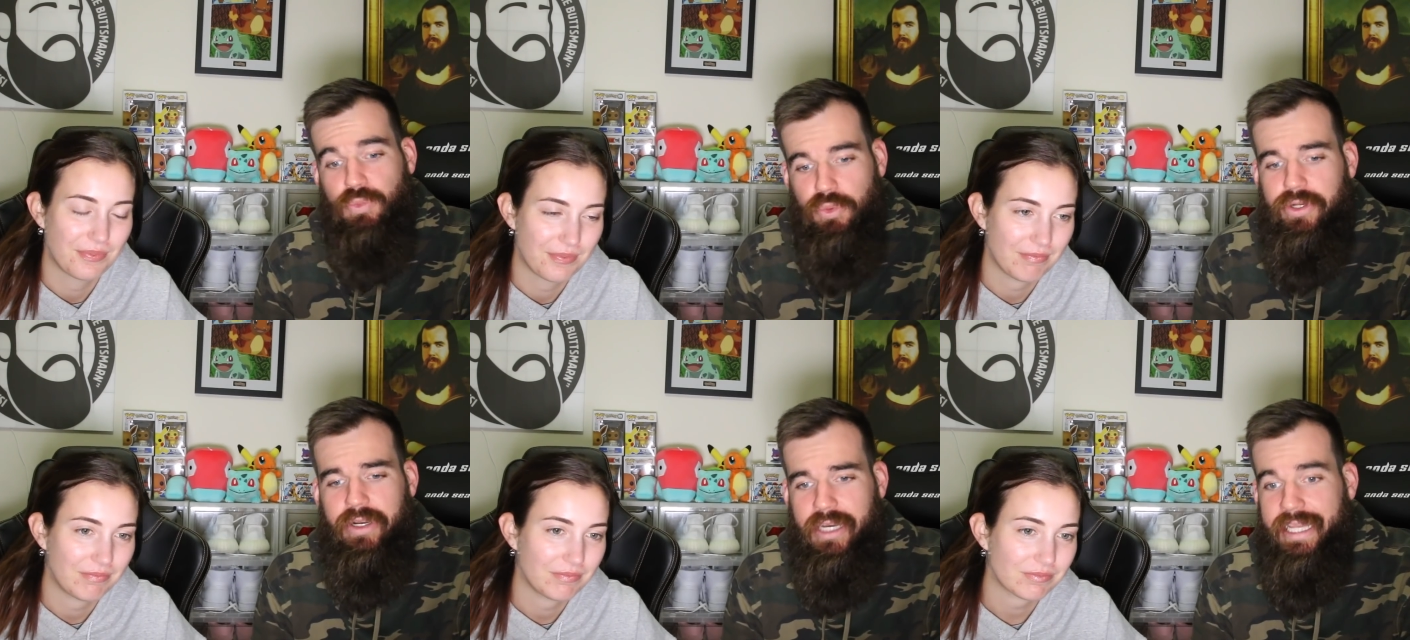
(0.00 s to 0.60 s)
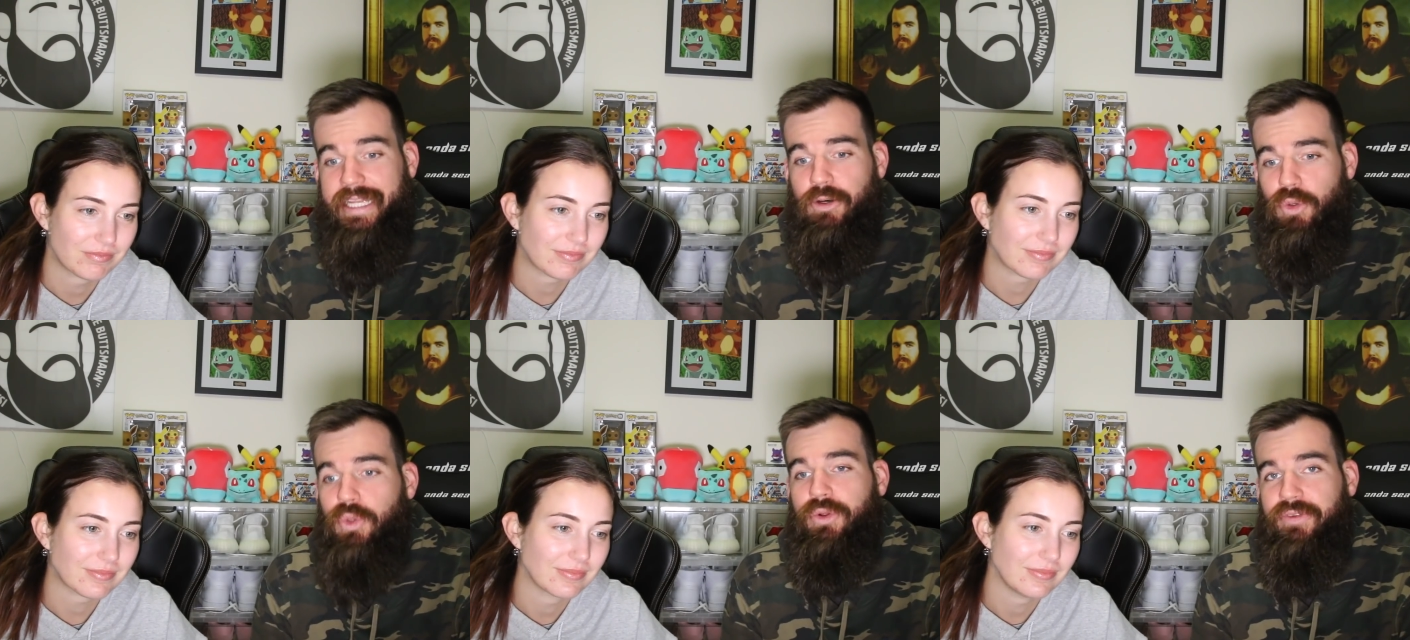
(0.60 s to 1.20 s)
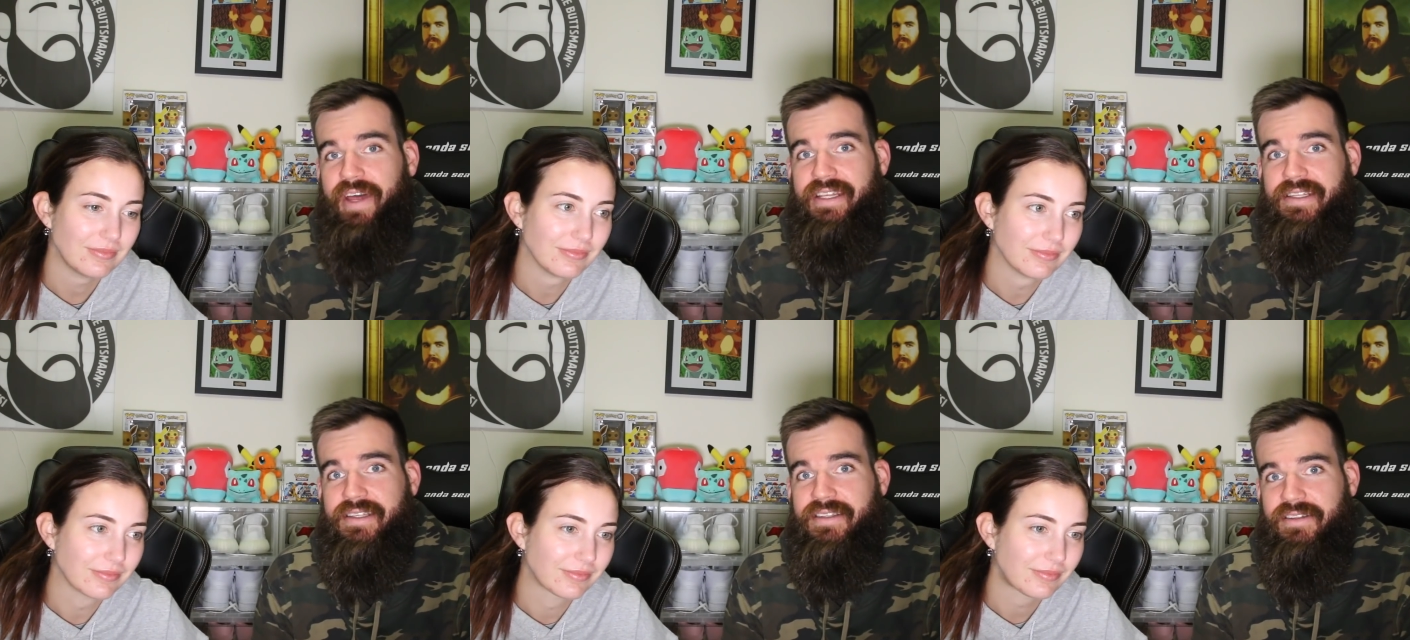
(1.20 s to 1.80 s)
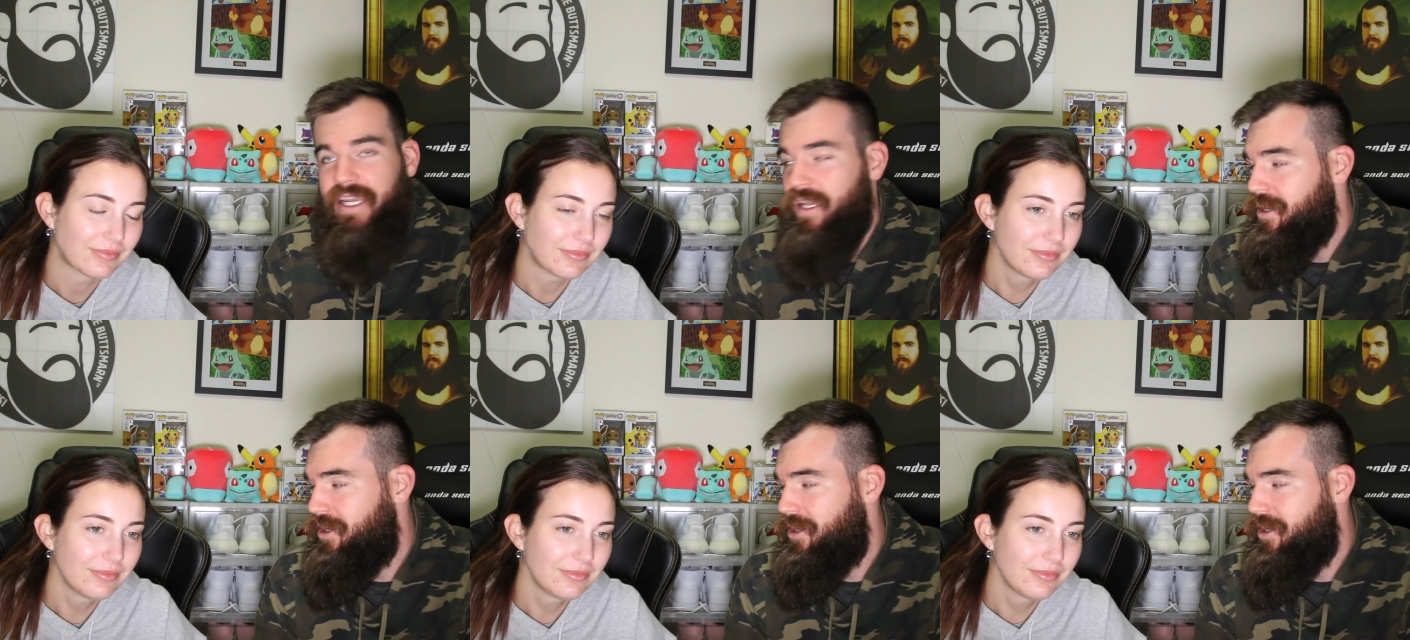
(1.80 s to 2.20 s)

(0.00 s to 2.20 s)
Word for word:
Speaker 1: you wouldn't need all that. Like,